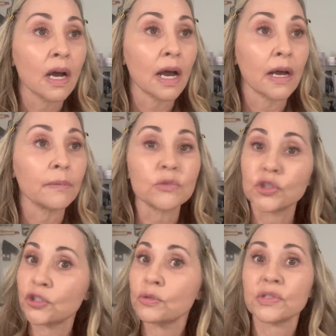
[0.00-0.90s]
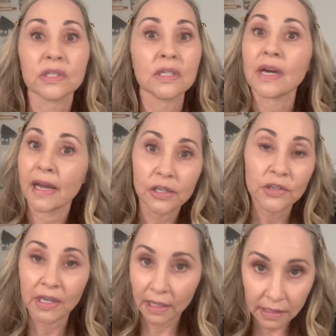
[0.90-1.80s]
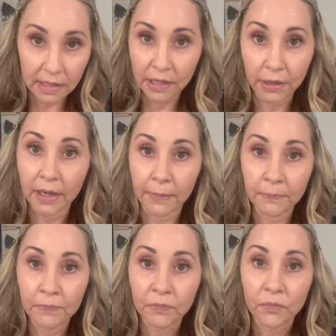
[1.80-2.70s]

um, juicy hydrating serum.